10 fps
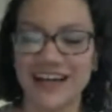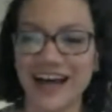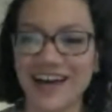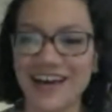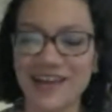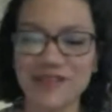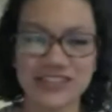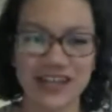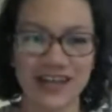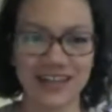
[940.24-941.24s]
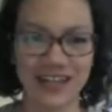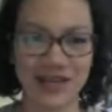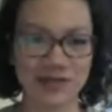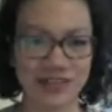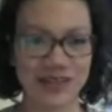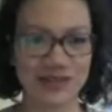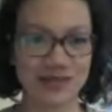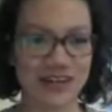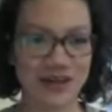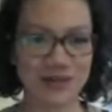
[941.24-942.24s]
I wish I had a camera like
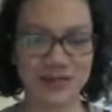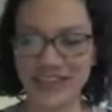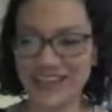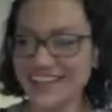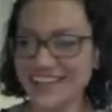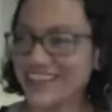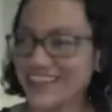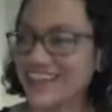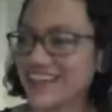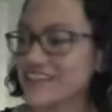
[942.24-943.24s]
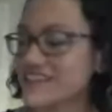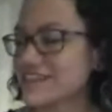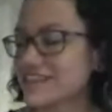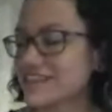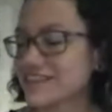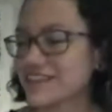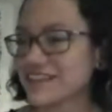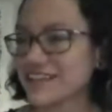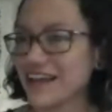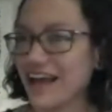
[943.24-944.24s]
right on me, because
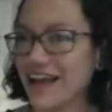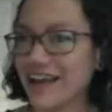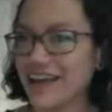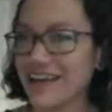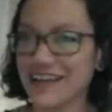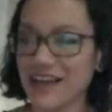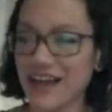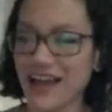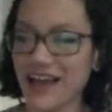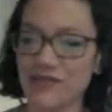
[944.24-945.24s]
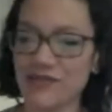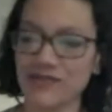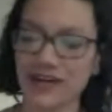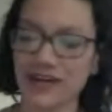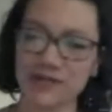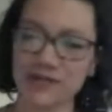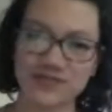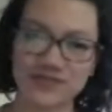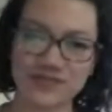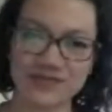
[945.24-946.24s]
I have
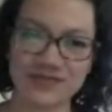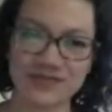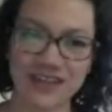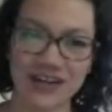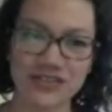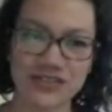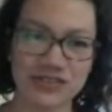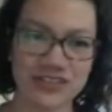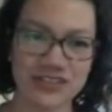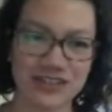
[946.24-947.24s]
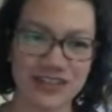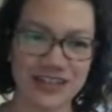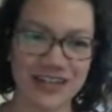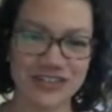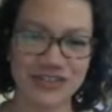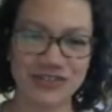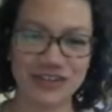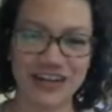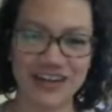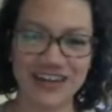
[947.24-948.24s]
art students here that I
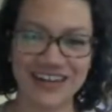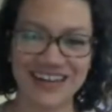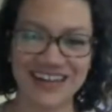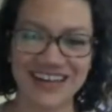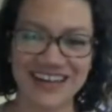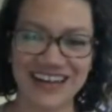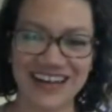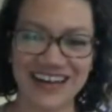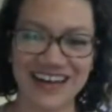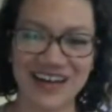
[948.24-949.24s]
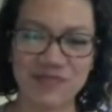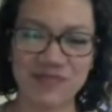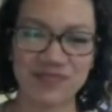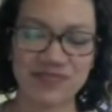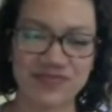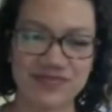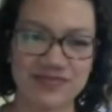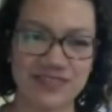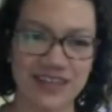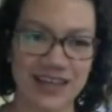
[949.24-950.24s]
tutor, and
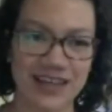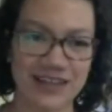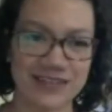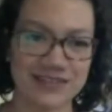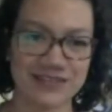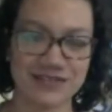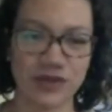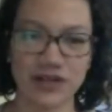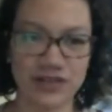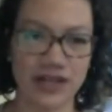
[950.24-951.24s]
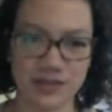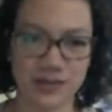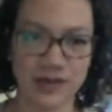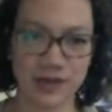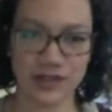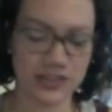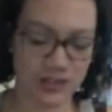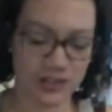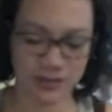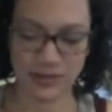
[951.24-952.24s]
whenever they ask me a
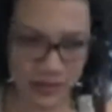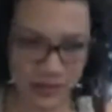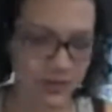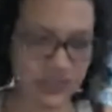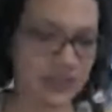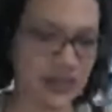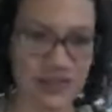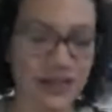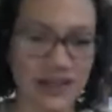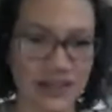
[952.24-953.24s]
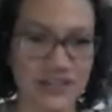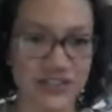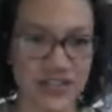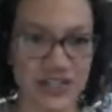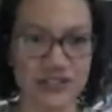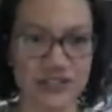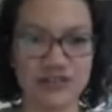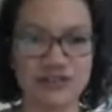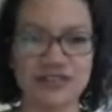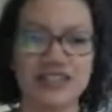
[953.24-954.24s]
question, I'm like, okay, I just got to show
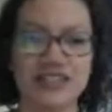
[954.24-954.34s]
you.